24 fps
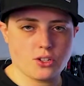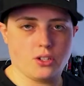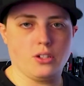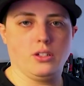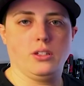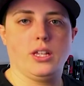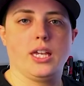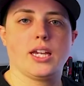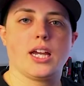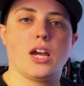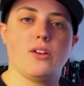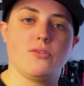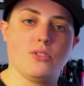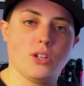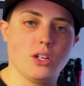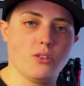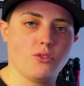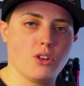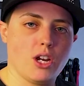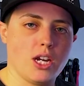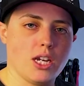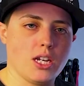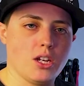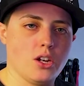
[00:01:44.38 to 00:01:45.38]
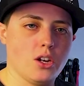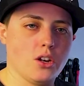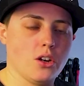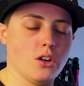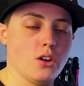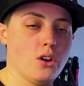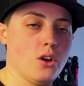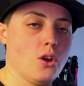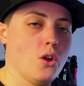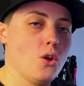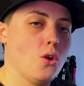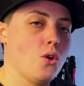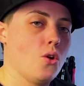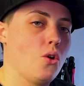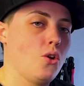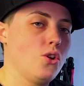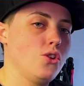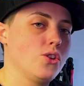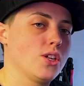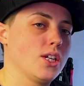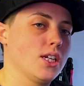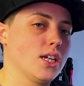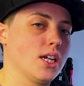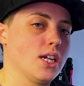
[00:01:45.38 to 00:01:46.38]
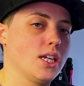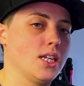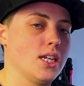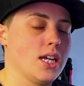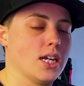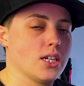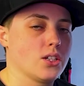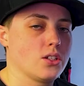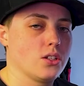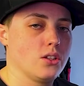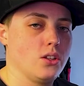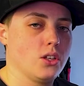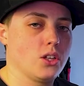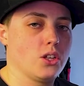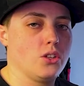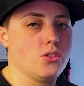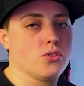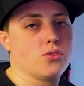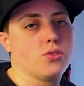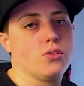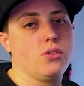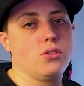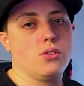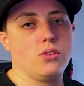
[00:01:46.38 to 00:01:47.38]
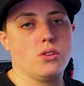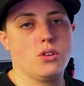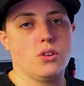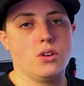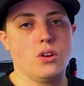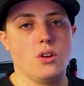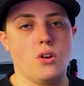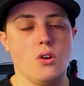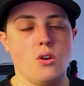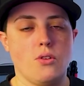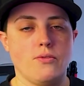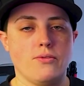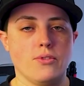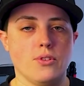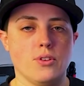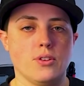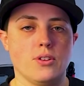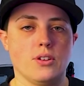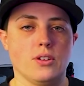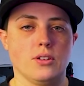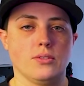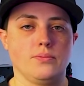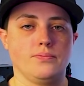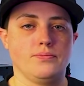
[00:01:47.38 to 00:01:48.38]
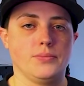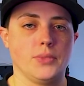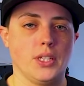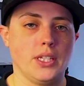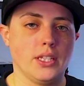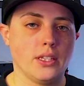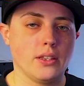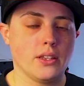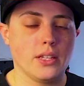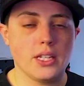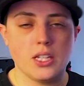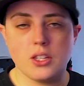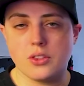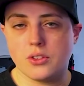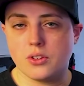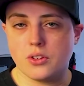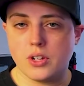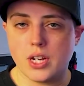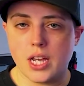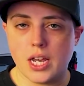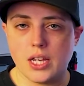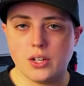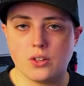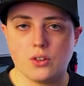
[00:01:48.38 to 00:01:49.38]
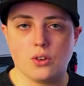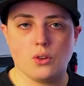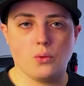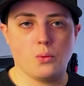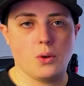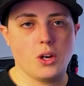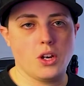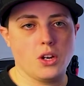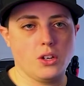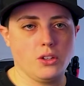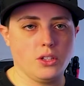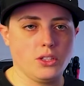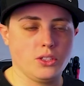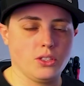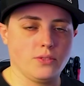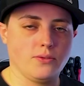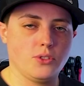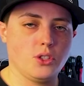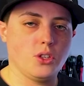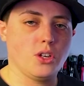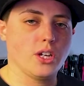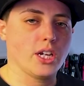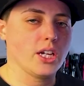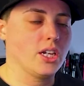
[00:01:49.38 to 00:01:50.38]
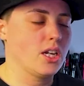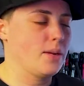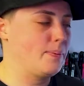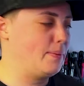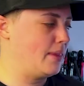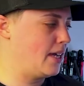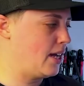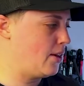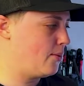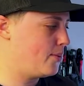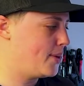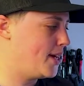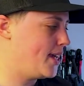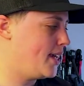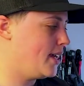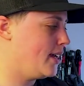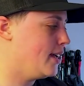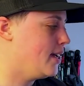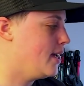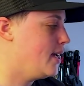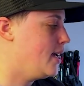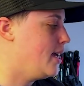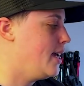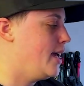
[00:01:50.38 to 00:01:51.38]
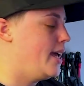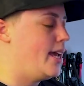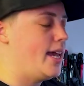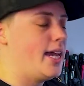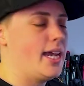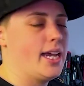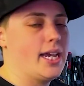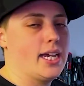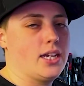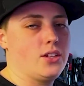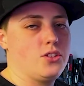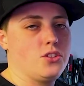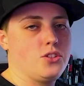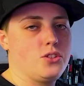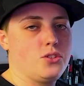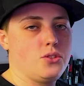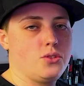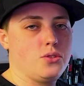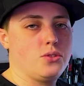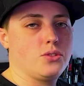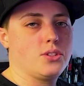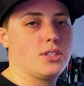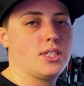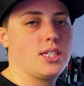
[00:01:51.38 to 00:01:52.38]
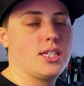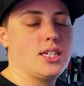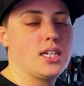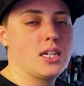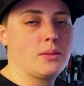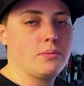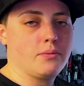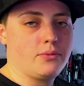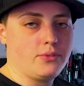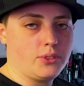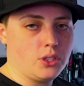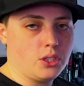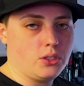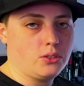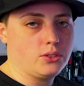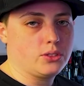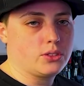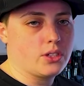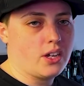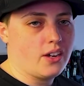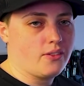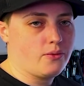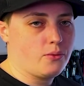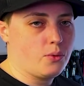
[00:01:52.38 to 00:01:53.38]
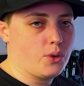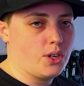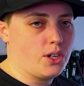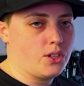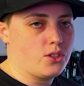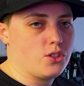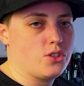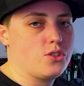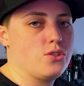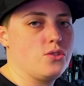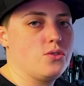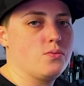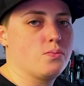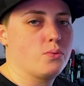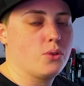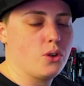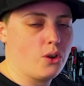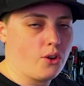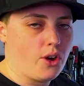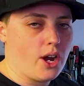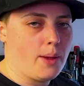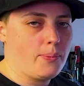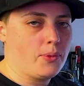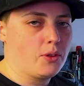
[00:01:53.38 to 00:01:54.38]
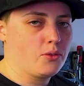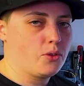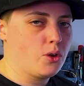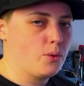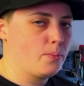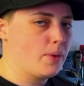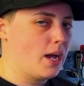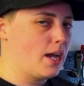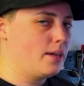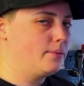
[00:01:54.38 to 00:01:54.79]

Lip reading: like I've done right here, or you can connect to the controller over an Ethernet or wireless if you hook it up that way, and use TM Flow software to program the robot.